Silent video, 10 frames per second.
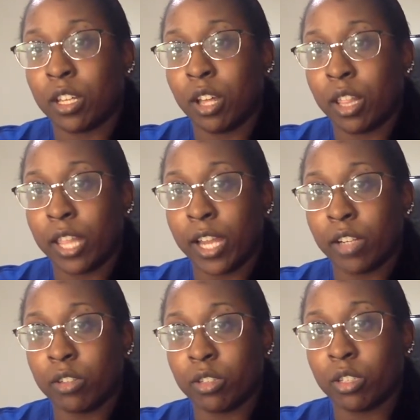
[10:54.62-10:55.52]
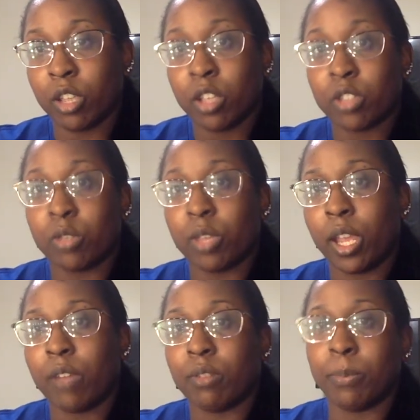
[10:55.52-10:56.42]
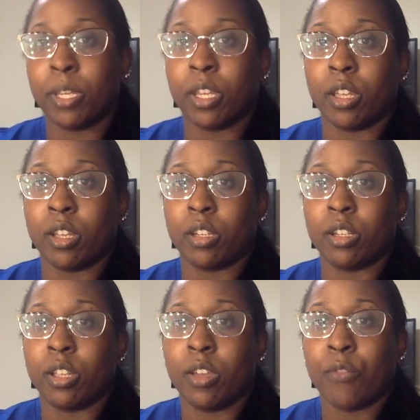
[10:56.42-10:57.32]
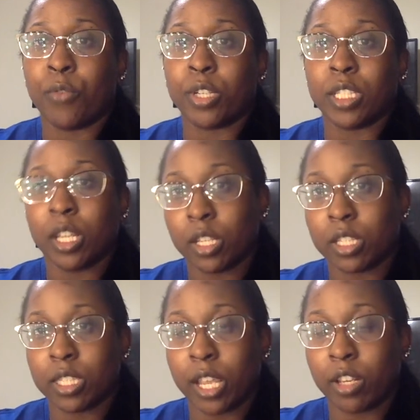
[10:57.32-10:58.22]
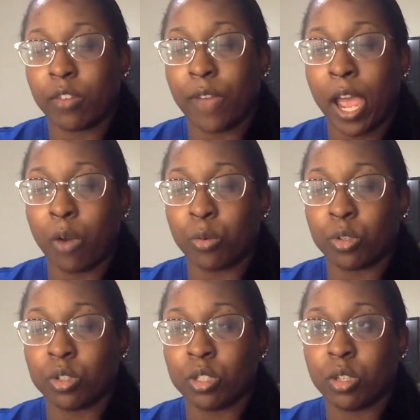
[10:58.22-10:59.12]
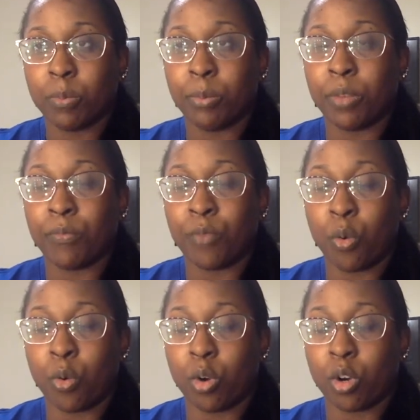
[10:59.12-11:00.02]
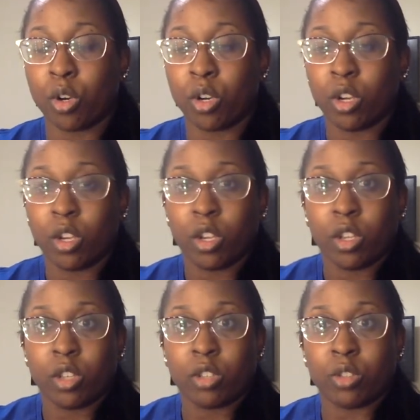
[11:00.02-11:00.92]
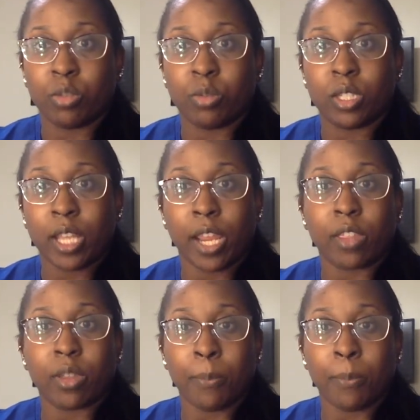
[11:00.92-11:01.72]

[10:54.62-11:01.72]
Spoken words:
aligners, so they have to be in for 10 consecutive hours before you take them